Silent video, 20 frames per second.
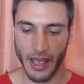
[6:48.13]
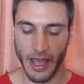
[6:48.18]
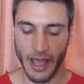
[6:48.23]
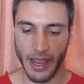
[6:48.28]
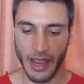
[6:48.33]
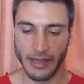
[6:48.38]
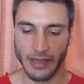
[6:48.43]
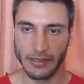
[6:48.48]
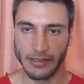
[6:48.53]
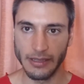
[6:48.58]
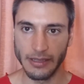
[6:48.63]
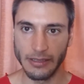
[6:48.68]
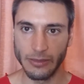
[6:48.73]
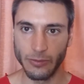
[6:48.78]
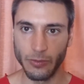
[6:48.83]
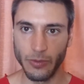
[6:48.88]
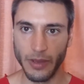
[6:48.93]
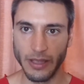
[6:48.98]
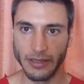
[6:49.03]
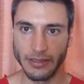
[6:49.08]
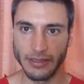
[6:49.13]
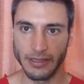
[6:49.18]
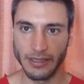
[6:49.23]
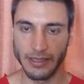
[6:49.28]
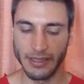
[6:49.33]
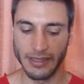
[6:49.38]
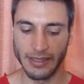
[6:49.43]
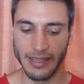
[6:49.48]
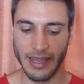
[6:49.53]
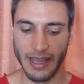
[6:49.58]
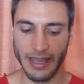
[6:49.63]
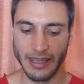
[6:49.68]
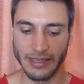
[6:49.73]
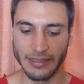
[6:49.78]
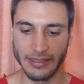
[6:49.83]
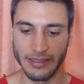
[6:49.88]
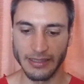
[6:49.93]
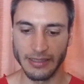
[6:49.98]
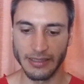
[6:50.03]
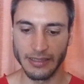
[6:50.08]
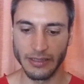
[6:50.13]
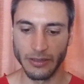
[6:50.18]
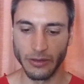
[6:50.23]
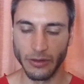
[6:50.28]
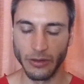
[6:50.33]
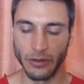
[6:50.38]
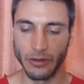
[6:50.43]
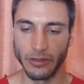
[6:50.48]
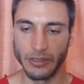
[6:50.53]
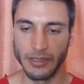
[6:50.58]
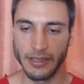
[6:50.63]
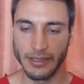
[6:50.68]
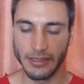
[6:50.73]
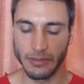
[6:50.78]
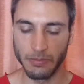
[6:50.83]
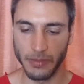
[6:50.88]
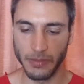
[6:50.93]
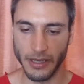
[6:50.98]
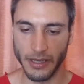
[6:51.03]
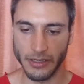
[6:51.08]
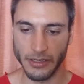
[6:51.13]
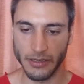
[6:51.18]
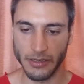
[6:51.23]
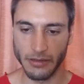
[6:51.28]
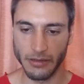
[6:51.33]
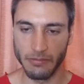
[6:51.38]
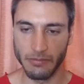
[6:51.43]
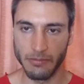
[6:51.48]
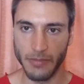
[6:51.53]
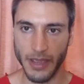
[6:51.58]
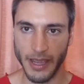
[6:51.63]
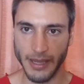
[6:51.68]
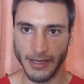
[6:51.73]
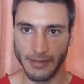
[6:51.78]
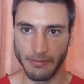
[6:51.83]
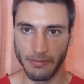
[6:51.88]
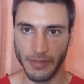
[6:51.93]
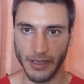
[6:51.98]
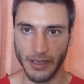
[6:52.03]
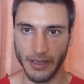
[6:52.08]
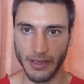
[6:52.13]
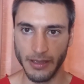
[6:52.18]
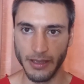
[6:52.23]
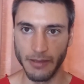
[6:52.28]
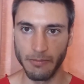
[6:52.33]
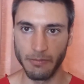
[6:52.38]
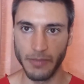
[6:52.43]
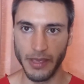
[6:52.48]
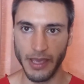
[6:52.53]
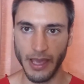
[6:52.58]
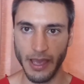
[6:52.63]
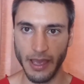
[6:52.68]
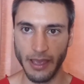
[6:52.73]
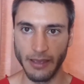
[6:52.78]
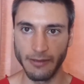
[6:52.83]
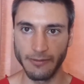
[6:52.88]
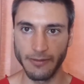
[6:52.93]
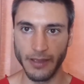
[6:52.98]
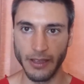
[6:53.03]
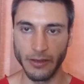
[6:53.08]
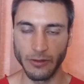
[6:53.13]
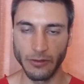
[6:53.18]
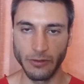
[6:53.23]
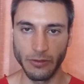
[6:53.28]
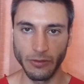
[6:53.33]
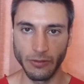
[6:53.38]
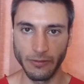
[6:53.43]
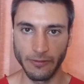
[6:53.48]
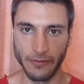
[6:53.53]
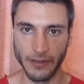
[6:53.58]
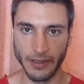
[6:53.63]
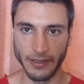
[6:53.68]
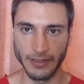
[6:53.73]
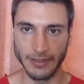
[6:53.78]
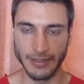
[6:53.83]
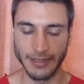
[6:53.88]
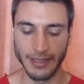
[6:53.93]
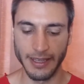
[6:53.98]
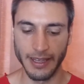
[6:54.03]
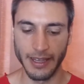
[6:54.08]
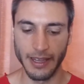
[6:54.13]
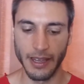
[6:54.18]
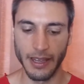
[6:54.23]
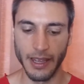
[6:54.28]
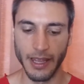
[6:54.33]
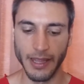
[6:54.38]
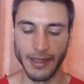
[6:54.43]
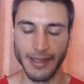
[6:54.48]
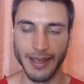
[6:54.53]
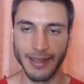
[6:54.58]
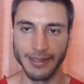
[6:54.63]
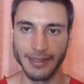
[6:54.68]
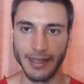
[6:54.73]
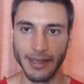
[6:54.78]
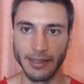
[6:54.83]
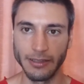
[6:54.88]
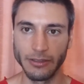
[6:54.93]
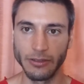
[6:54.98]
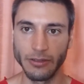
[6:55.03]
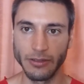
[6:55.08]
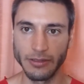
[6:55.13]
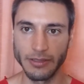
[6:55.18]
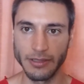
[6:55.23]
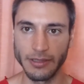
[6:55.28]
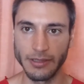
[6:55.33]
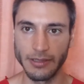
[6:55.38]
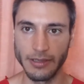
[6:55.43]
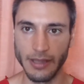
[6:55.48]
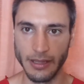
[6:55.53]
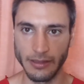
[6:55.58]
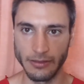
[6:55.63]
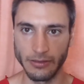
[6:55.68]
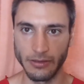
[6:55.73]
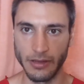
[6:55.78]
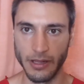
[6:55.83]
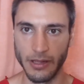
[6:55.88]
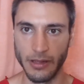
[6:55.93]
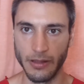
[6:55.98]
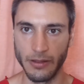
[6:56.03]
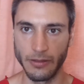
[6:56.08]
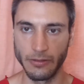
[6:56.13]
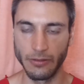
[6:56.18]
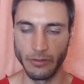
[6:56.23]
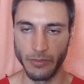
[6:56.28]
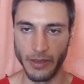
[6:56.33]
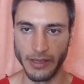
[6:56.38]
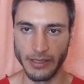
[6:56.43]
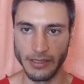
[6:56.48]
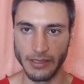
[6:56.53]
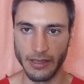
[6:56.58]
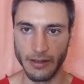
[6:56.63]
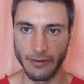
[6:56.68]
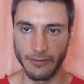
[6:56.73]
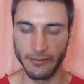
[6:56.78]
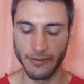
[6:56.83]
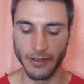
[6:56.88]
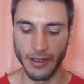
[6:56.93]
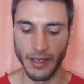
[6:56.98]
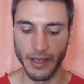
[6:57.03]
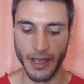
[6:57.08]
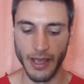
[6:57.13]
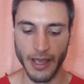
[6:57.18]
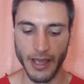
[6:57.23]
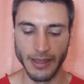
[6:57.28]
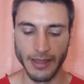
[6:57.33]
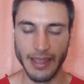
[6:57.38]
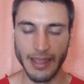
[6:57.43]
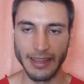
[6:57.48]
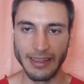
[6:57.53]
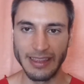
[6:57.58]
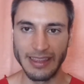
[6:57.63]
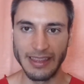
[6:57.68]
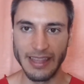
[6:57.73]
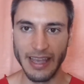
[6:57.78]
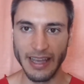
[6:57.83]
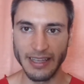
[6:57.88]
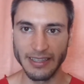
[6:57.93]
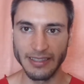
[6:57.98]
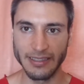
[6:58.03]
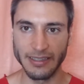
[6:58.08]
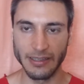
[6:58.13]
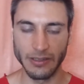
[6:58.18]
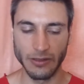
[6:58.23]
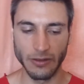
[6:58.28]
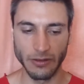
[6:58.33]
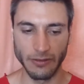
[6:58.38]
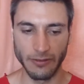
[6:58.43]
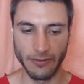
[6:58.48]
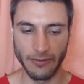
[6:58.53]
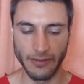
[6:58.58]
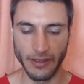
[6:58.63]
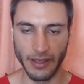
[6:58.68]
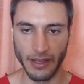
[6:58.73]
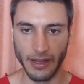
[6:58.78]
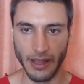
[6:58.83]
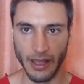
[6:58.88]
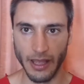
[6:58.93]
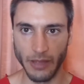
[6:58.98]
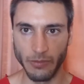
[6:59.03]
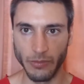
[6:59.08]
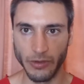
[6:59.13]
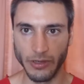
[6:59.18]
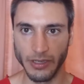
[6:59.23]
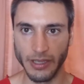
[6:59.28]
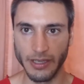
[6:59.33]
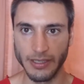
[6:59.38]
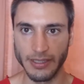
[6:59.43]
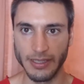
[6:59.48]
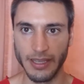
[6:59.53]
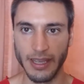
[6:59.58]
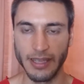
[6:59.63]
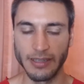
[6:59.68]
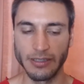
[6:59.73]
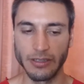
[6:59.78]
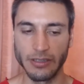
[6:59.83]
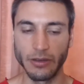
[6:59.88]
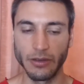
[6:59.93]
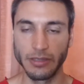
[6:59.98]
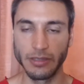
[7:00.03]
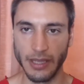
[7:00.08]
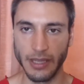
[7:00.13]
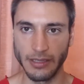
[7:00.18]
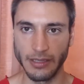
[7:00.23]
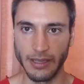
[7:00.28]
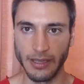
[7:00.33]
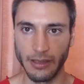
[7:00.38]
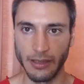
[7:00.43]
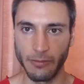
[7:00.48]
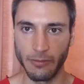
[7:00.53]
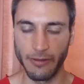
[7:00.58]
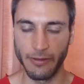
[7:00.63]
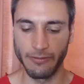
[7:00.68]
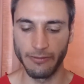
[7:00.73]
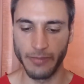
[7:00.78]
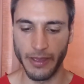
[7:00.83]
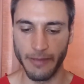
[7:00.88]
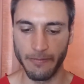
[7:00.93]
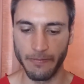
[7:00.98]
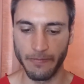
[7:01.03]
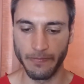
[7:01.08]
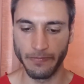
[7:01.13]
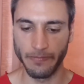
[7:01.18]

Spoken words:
And it went this pressure made me behave and do things that are not natural to myself, that does not feel harmonious and authentic with me.